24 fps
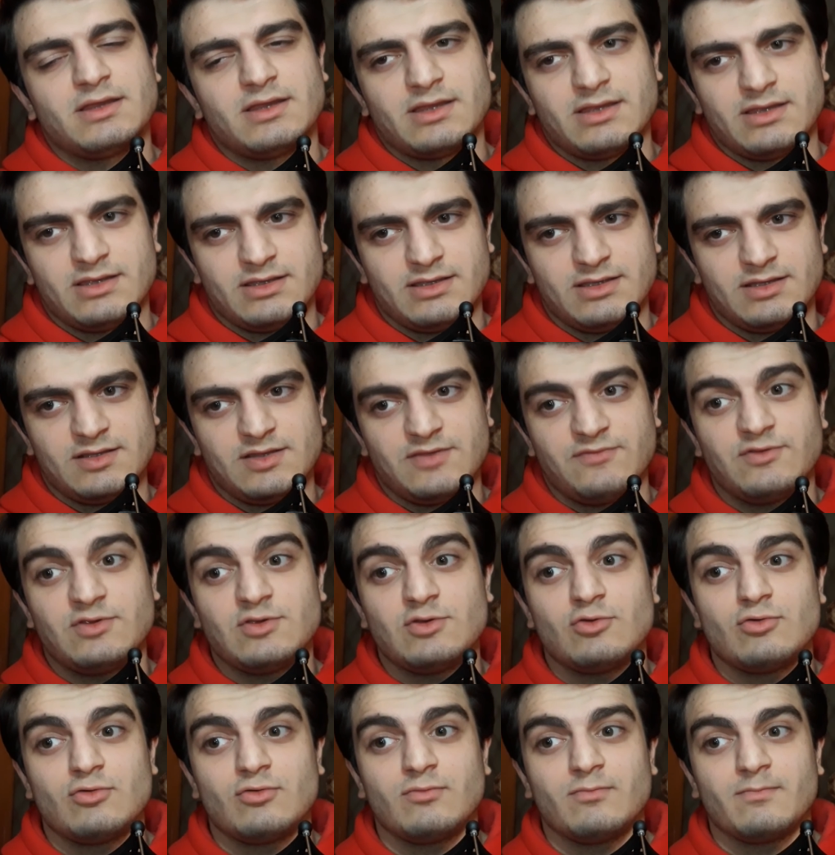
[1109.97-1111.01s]
And if
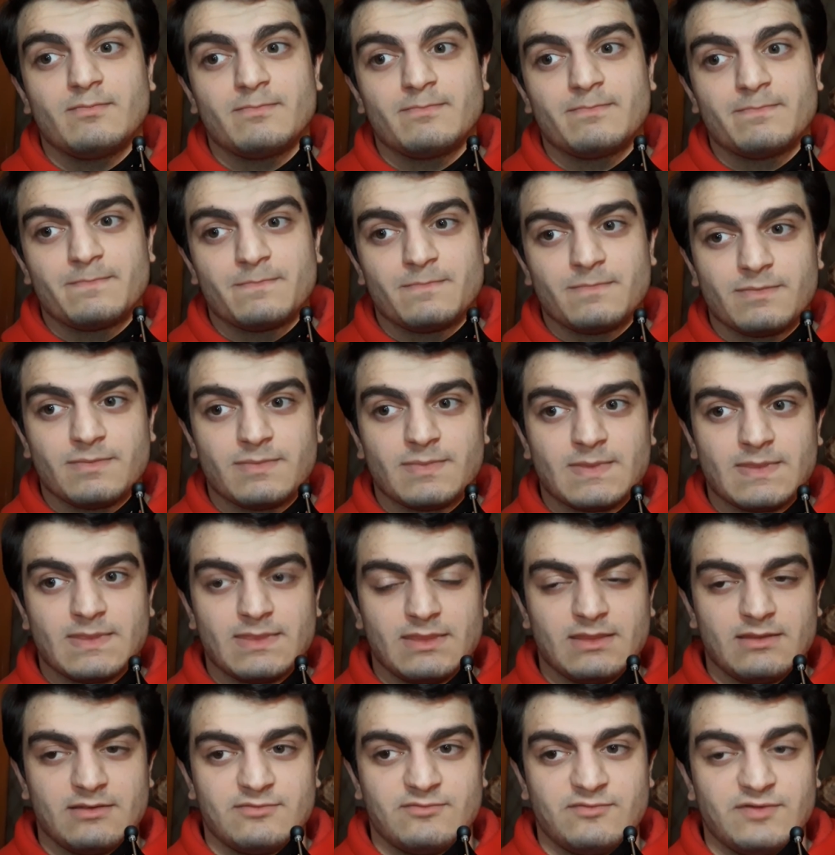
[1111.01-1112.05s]
you
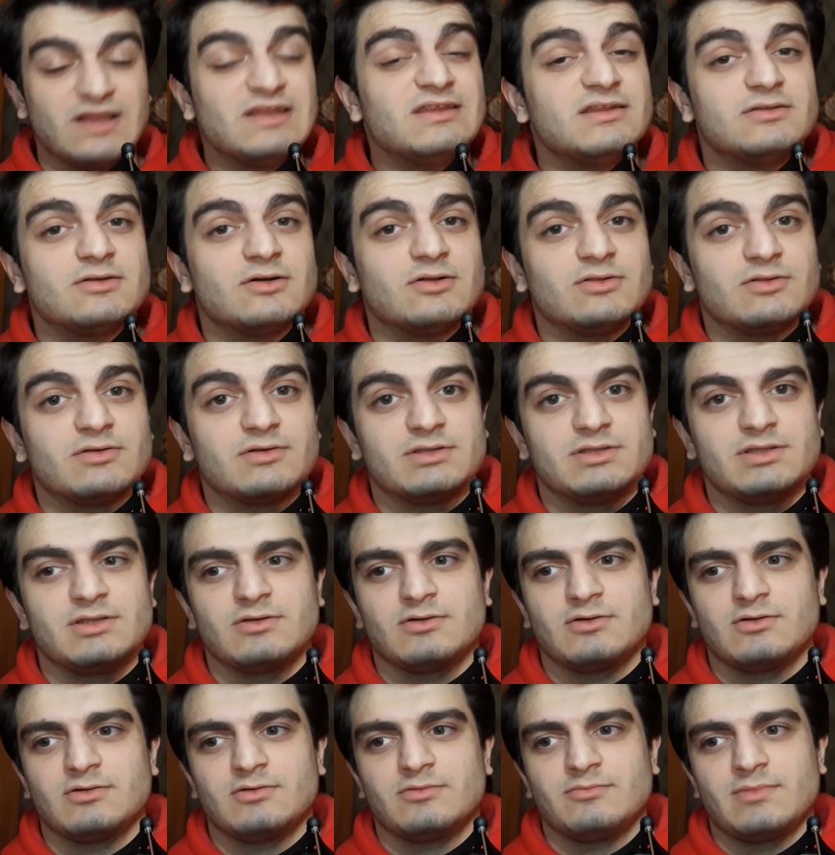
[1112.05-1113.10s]
read it already,
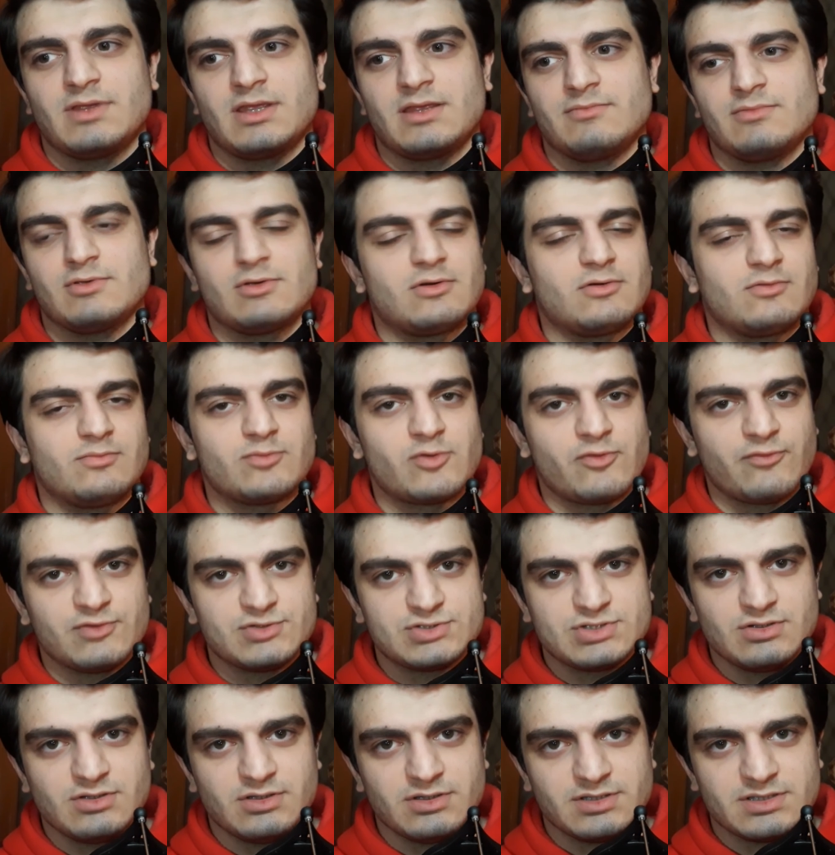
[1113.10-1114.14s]
or maybe you're a
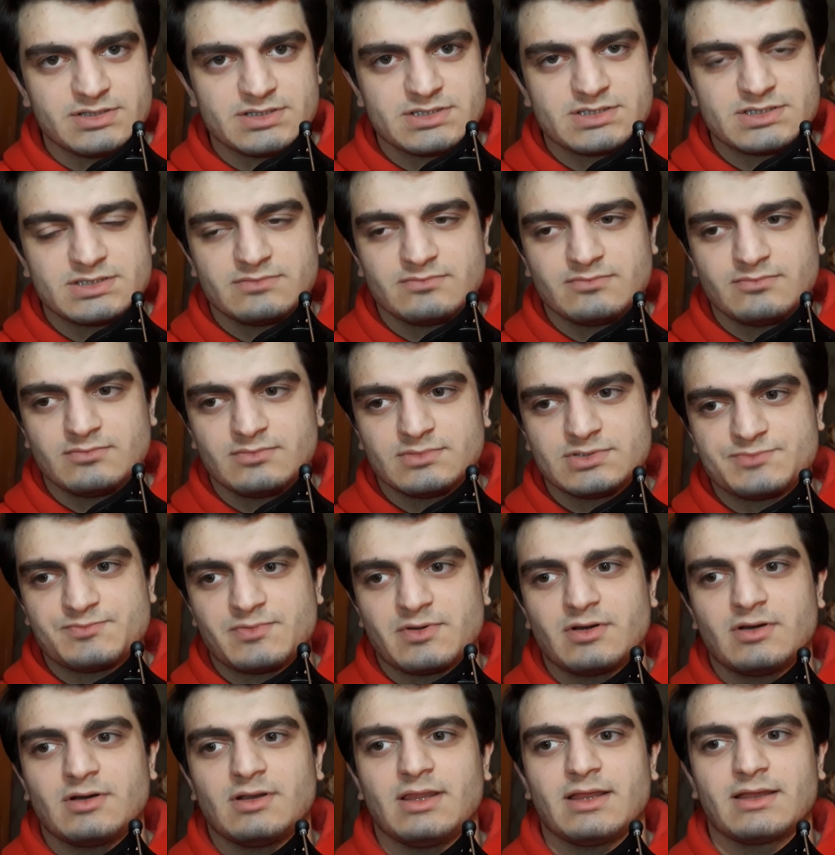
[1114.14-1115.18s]
professional in this
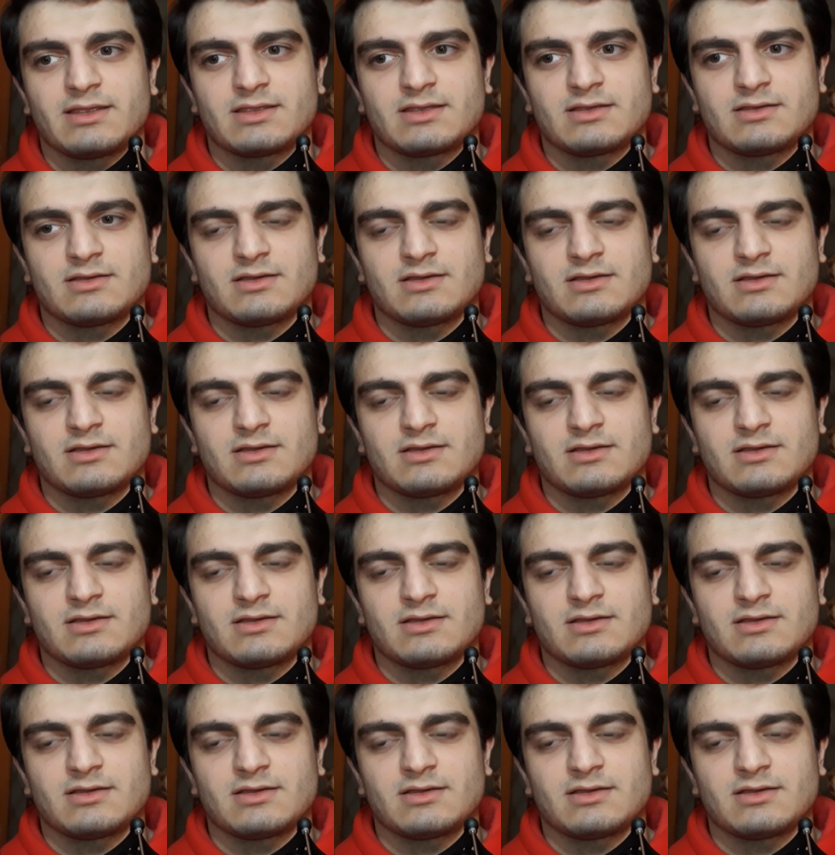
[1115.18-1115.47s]
sphere,